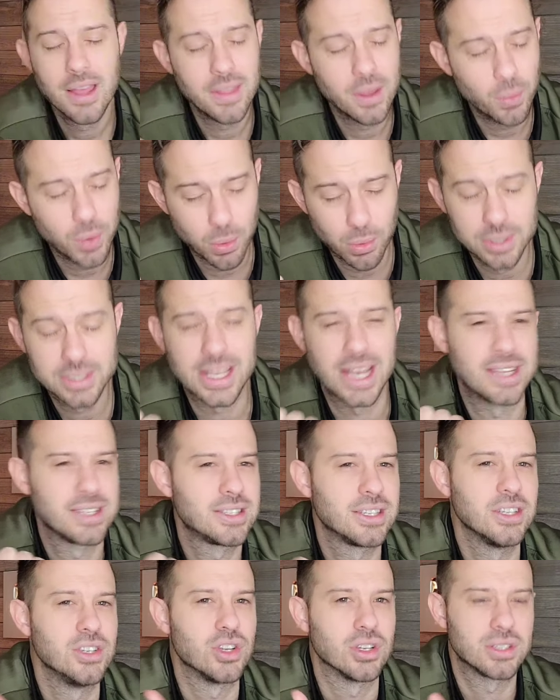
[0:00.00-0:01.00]
that we were
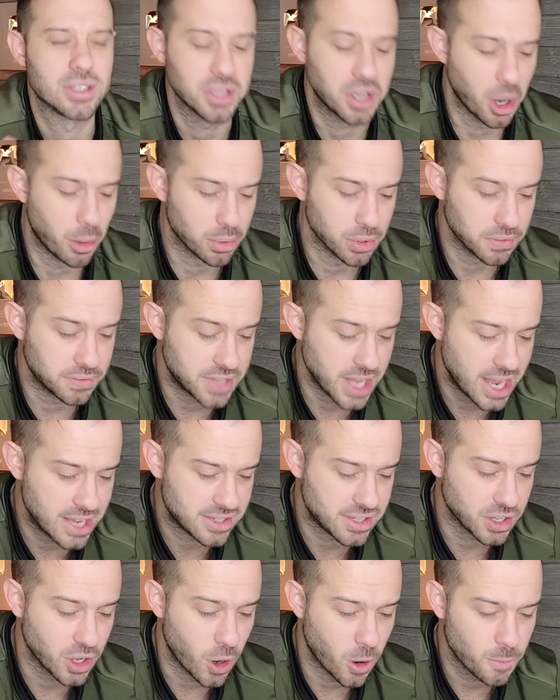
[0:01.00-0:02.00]
testing just a couple of
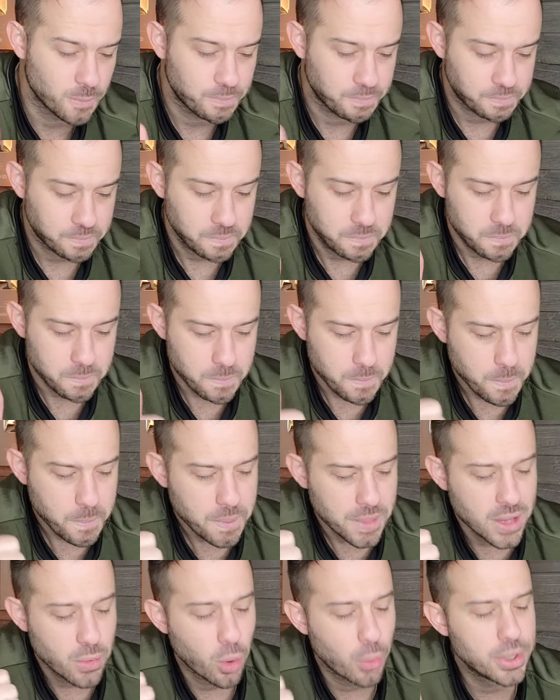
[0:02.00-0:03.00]
days ago.
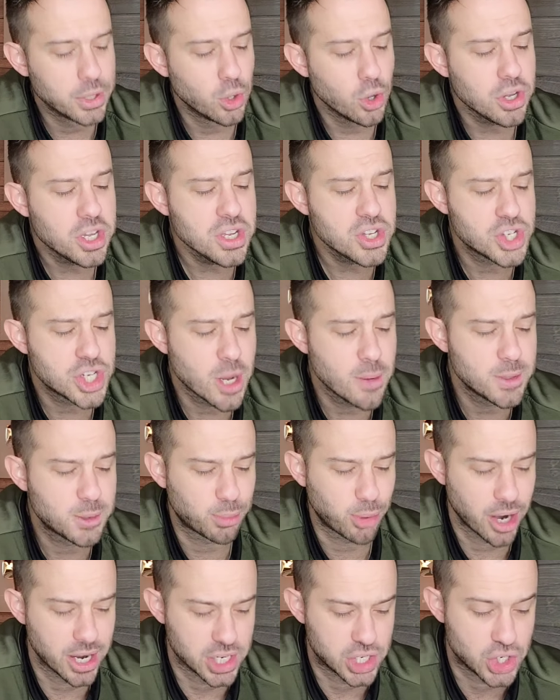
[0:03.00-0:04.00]
When we look at SHIB's
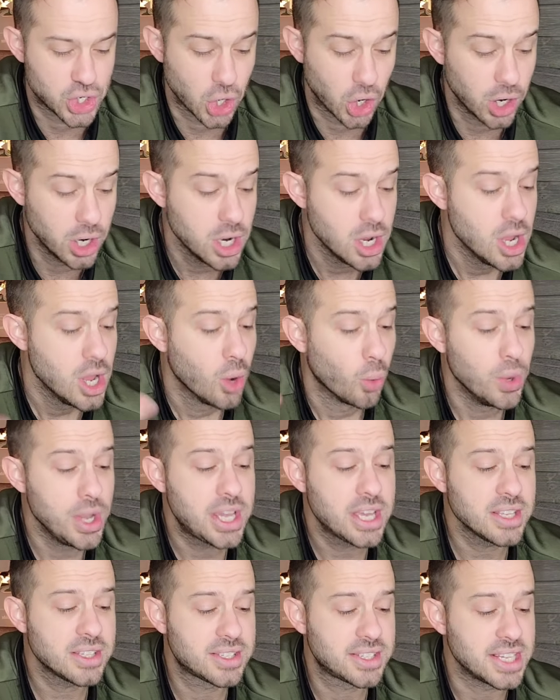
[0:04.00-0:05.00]
price chart, we
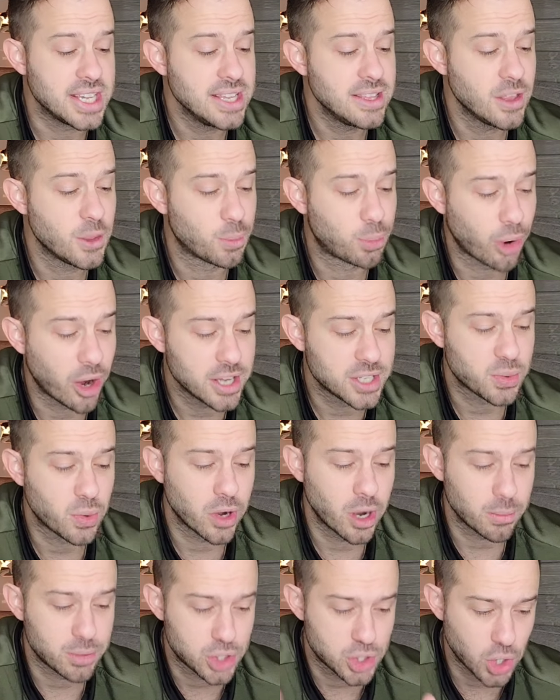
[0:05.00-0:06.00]
can see that the price
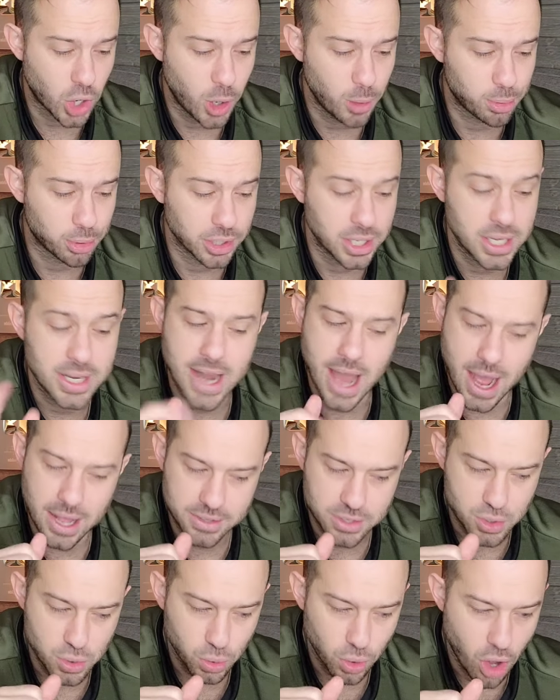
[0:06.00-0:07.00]
went up sharply not
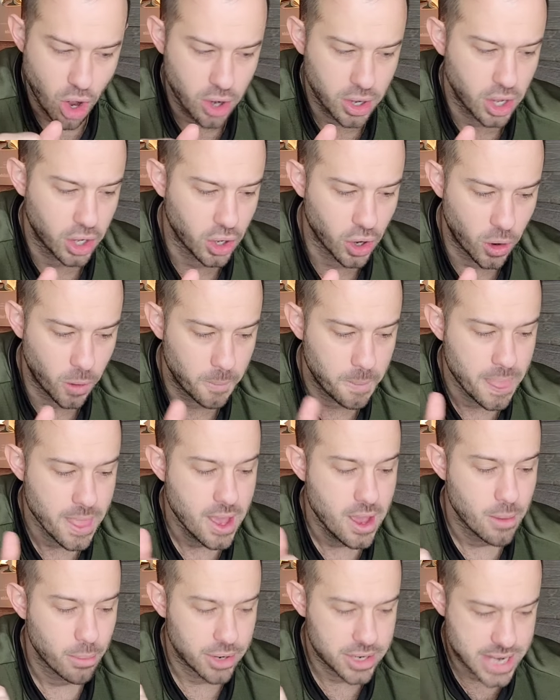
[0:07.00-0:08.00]
too long ago.
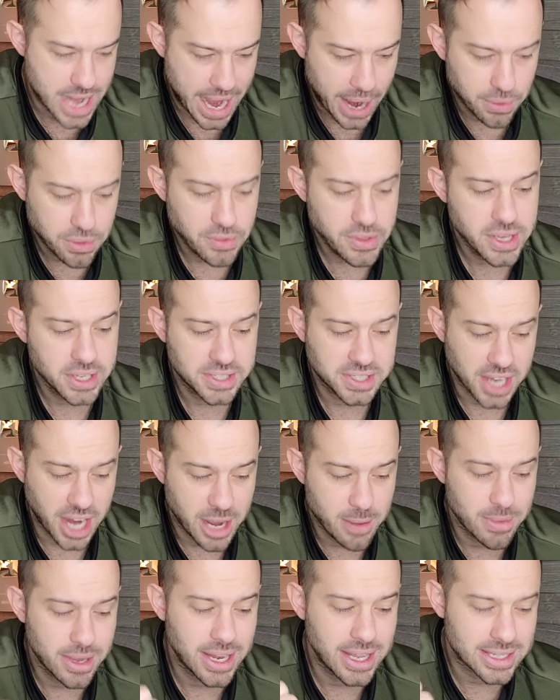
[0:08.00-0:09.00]
But now that the
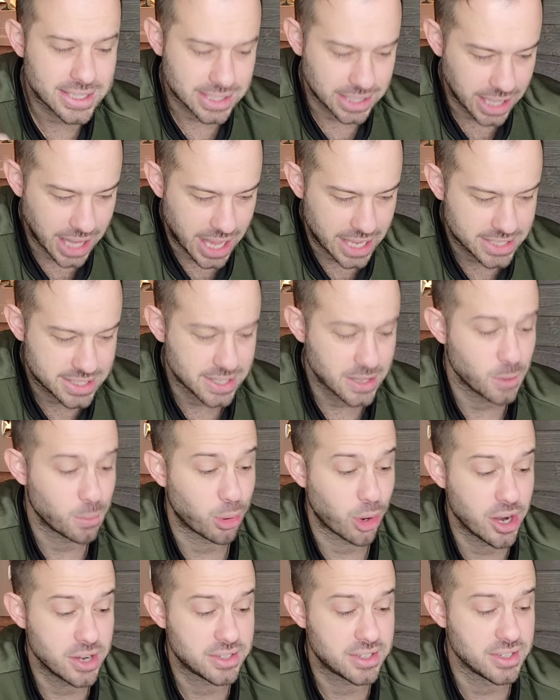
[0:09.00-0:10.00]
excitement is less and the
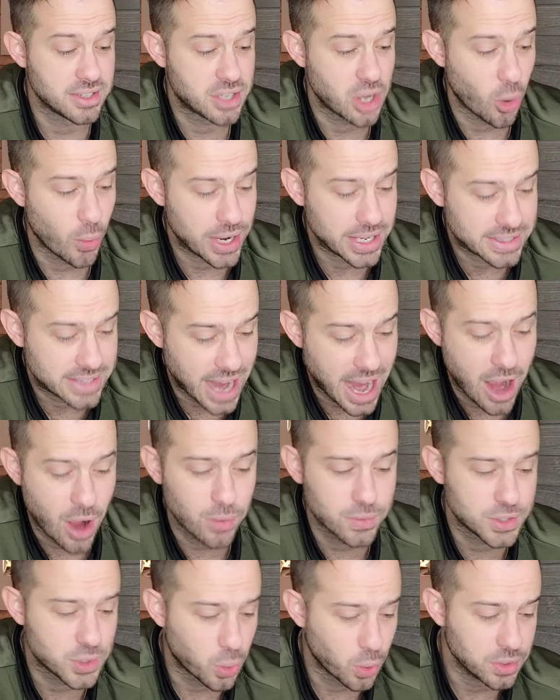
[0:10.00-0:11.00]
price is going
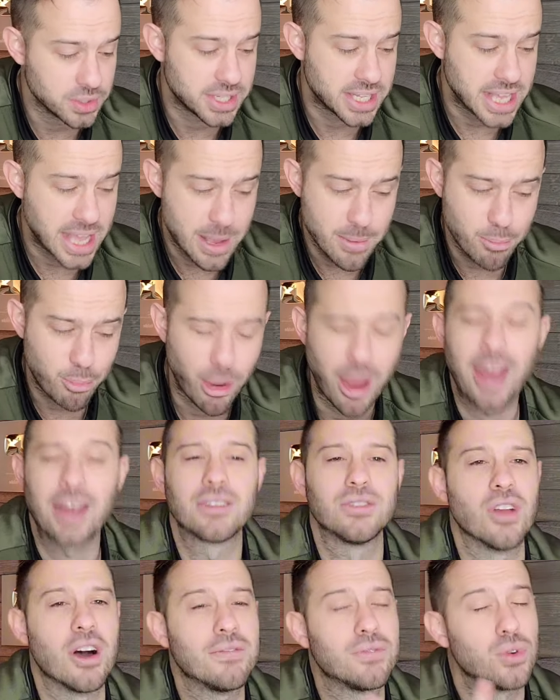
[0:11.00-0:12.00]
down towards the
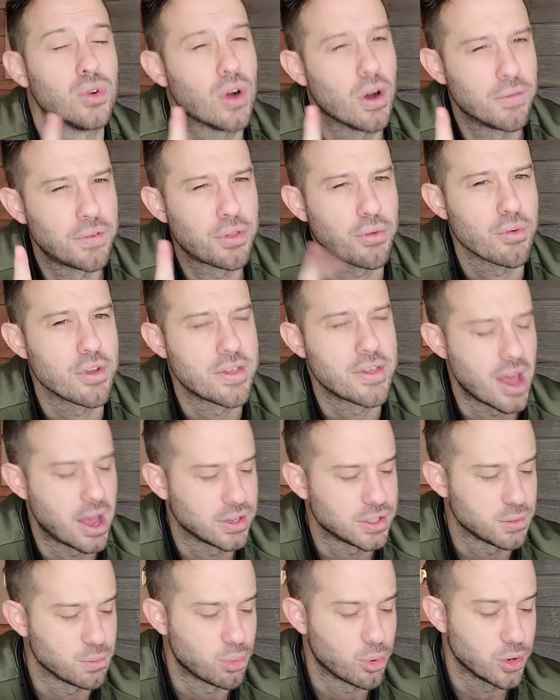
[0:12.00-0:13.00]
impact level of
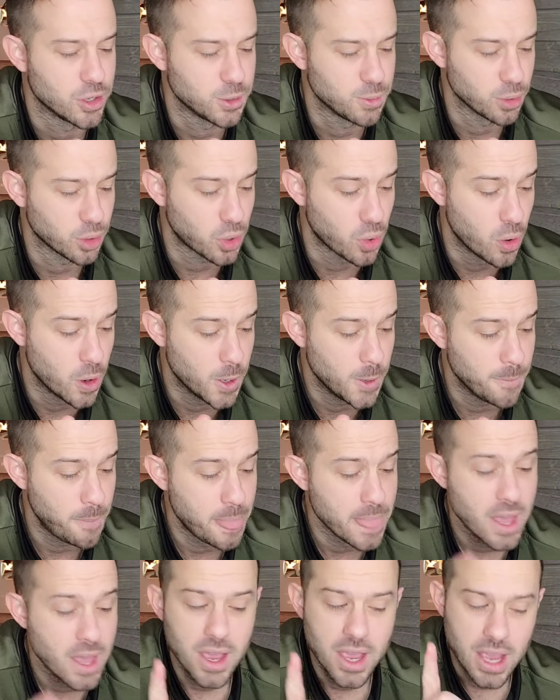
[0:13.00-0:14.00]
3,000 points per coin.
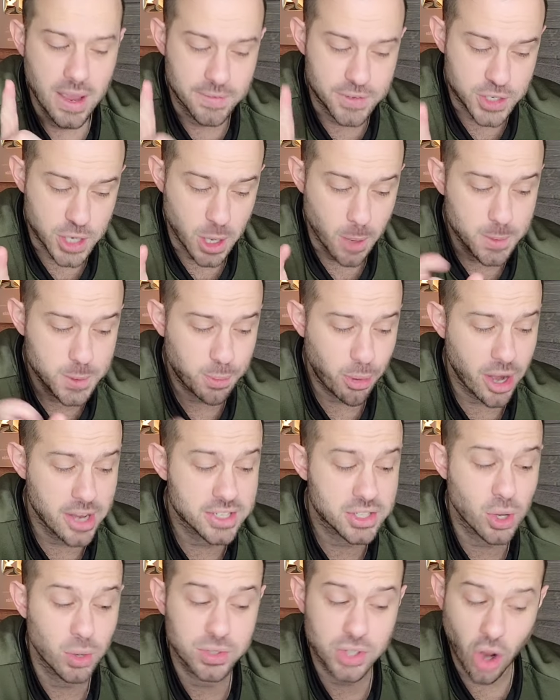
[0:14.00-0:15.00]
If SHIB's price
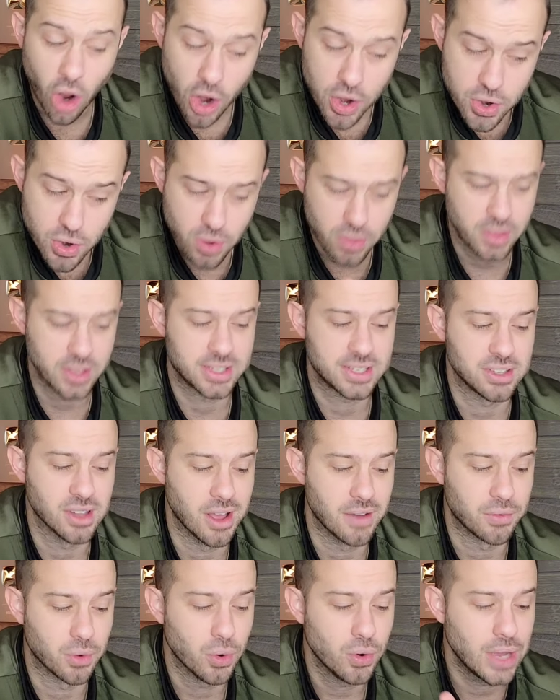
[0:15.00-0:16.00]
goes under this
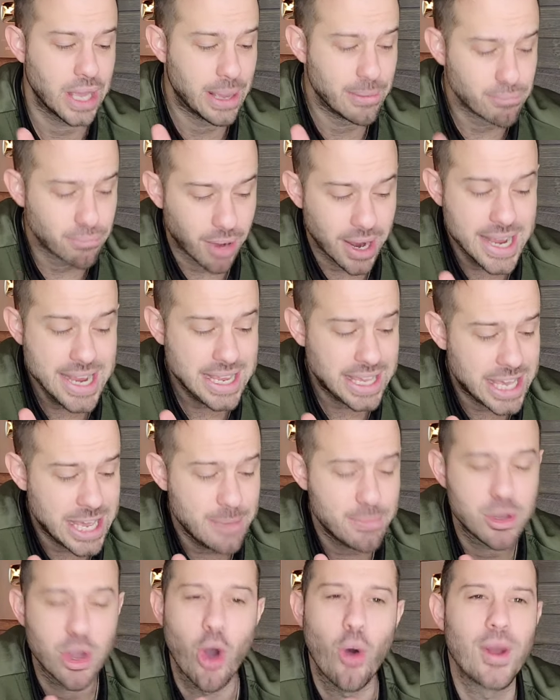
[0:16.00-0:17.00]
level, it might
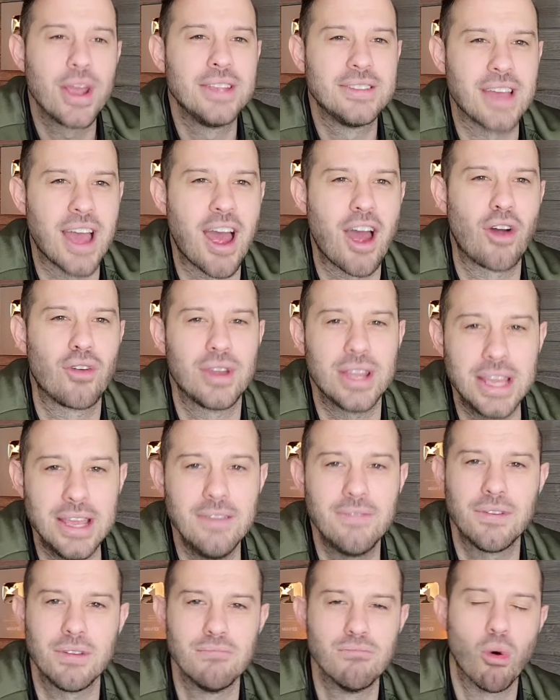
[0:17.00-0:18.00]
keep going down
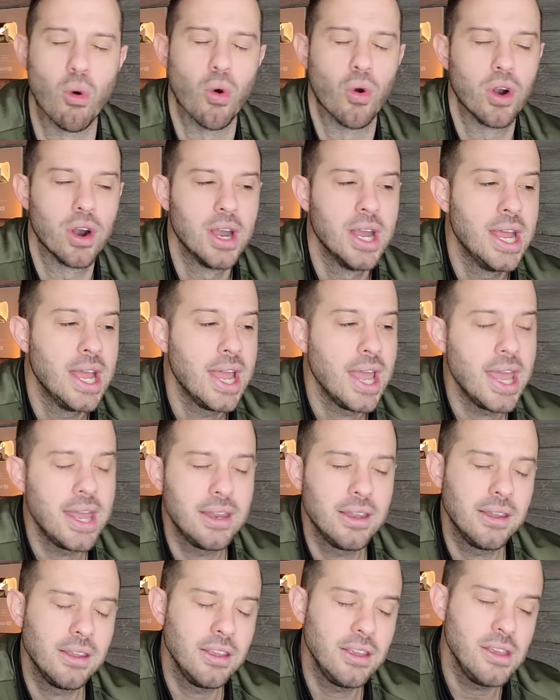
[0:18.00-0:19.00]
even more.
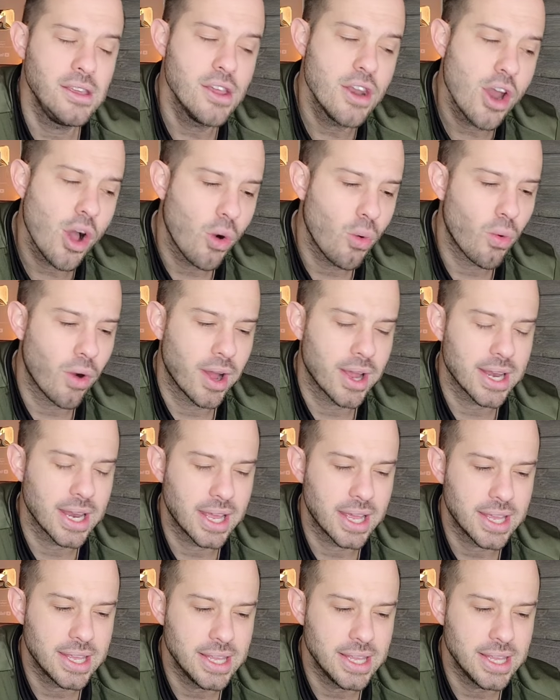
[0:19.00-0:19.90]
And you know what?